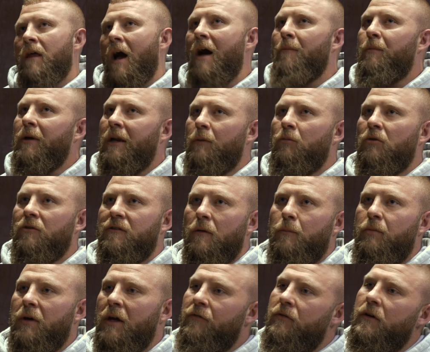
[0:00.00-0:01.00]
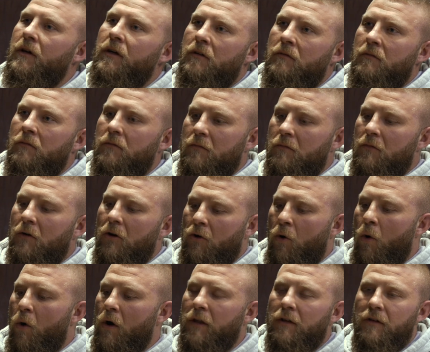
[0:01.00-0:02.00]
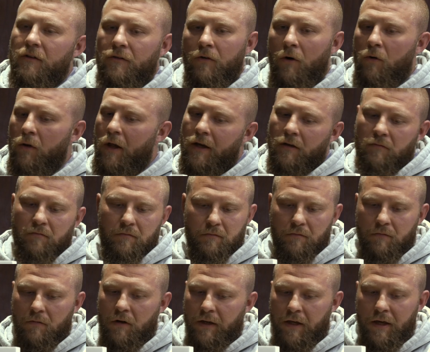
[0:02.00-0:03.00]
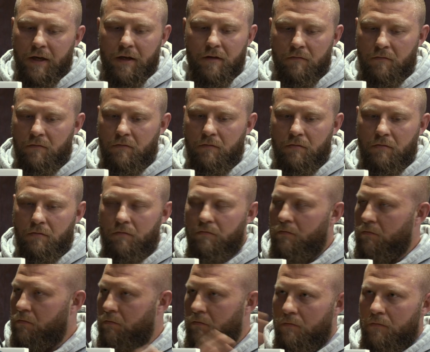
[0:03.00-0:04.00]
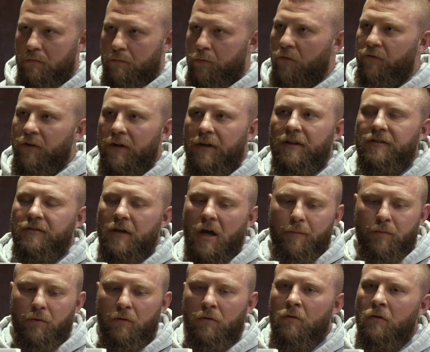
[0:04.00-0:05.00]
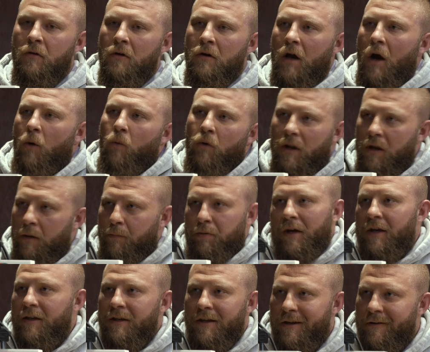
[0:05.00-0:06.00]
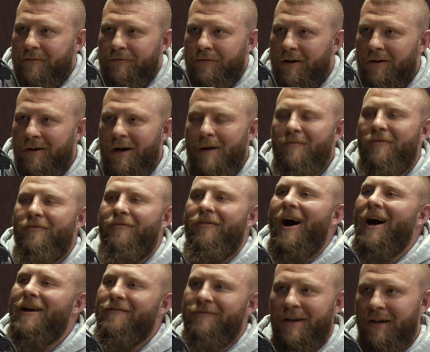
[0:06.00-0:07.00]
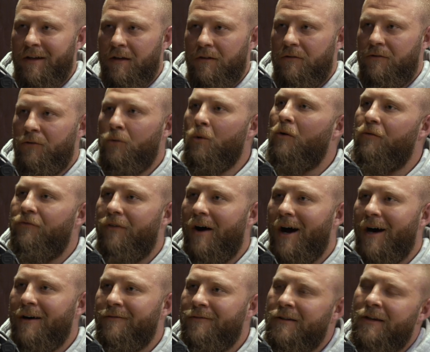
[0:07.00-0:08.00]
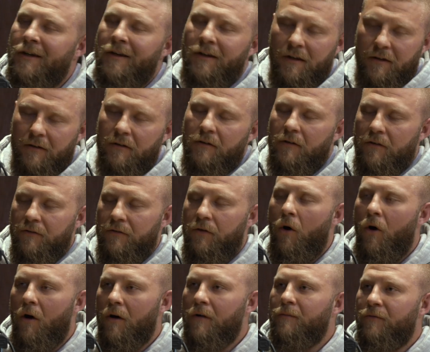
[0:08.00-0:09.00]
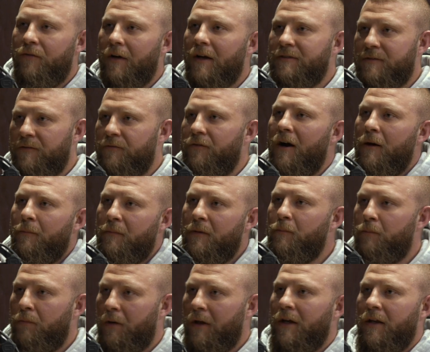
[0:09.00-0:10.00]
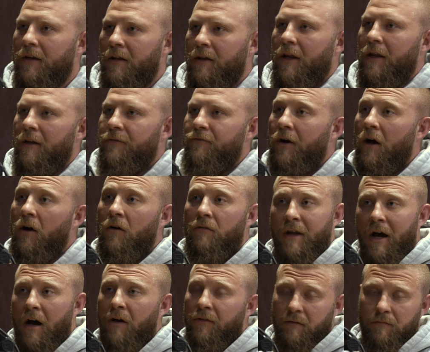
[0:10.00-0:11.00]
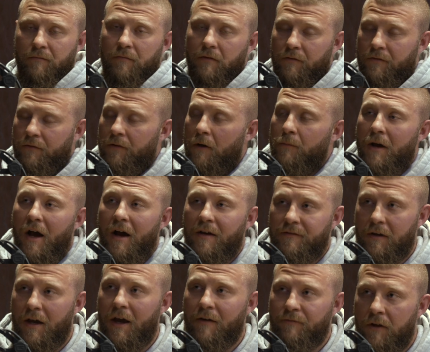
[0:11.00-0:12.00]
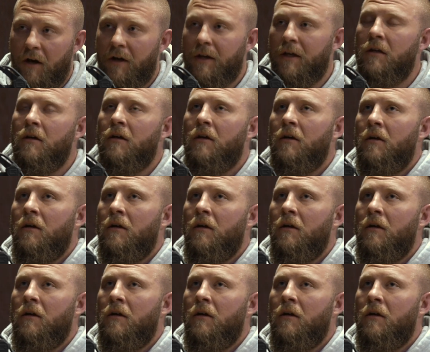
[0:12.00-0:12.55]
I've been able to pivot accordingly. So like again, perfect example. I wanted to play in the NFL. I'm 5'8", 205 it's hard fetched to find me playing in NFL. Now there's some guys that have done it,